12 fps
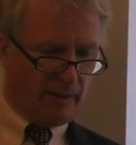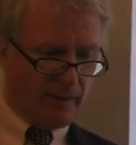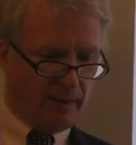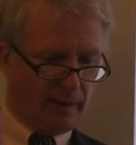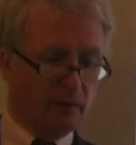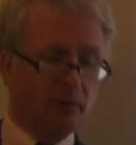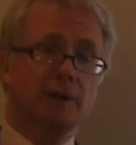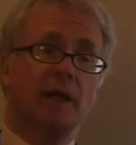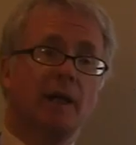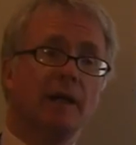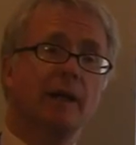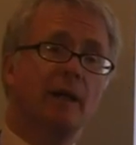In
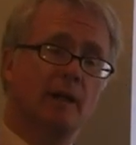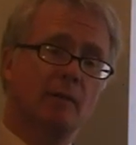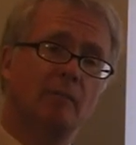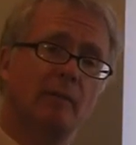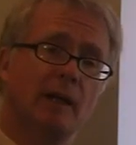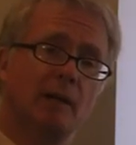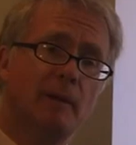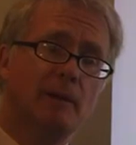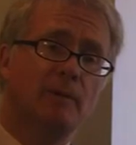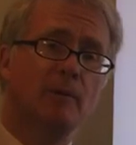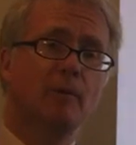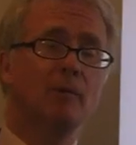Oceania, many
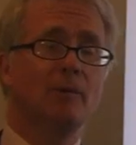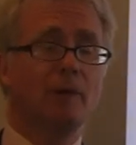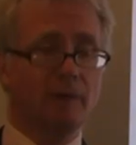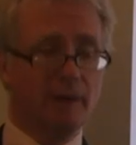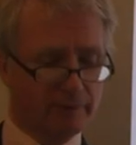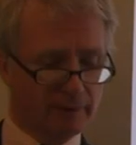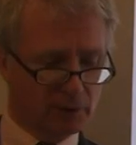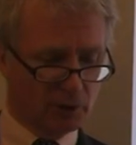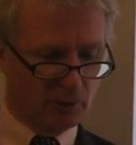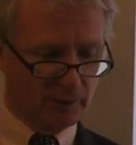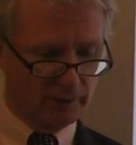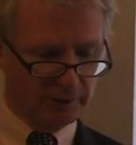people have left the
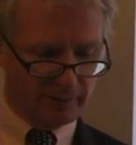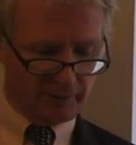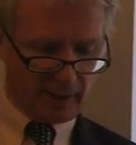shores of the